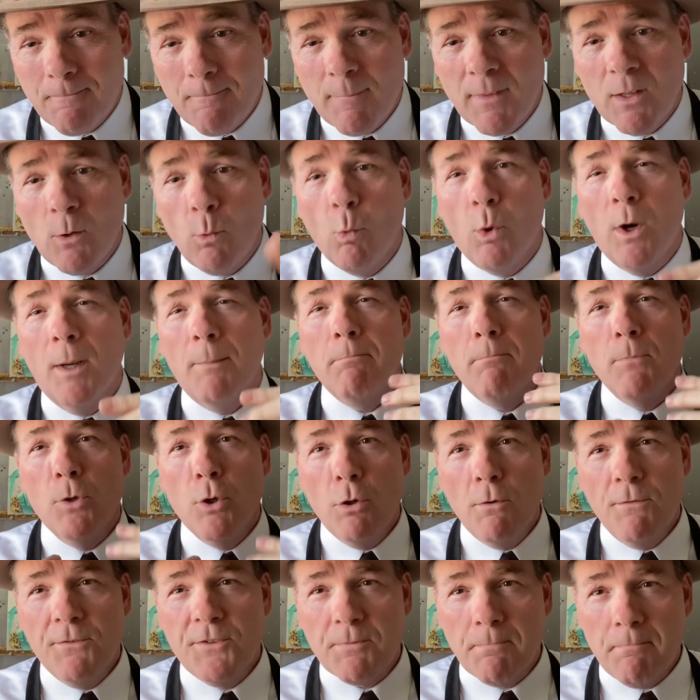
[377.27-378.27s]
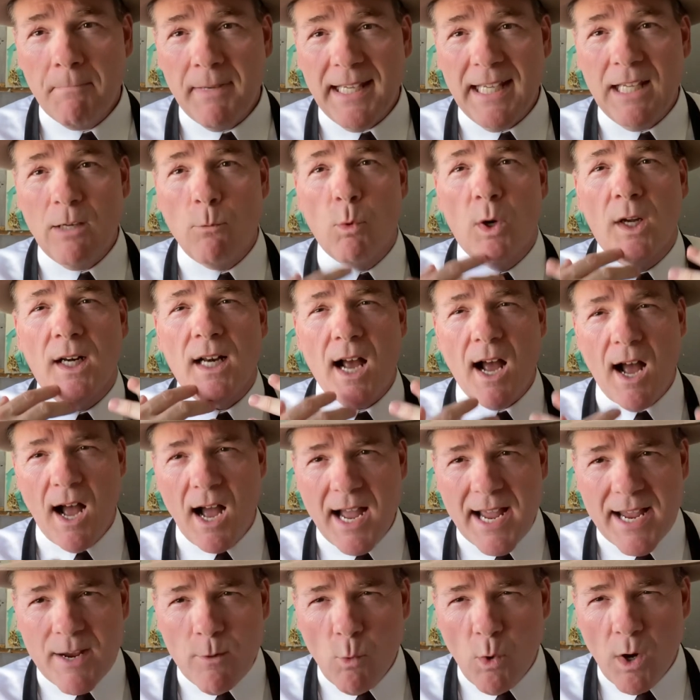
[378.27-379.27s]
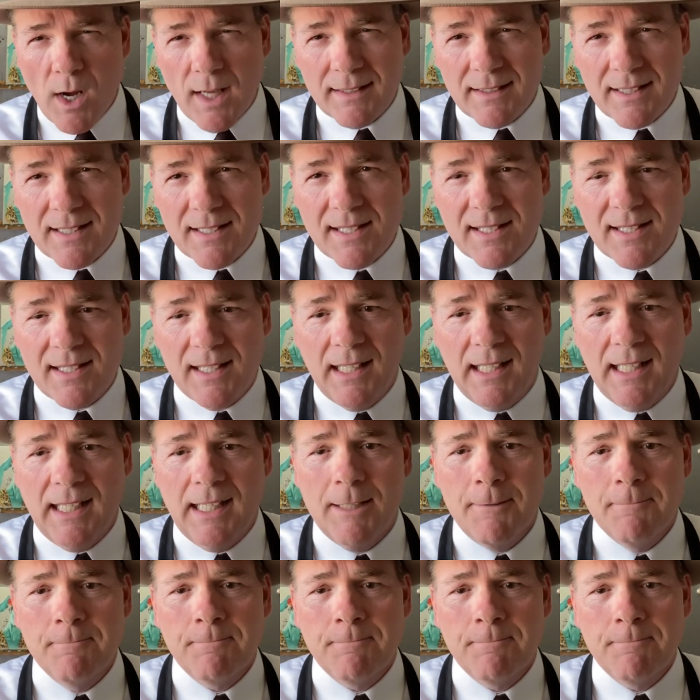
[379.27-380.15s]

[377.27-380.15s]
what moves me, what I want to see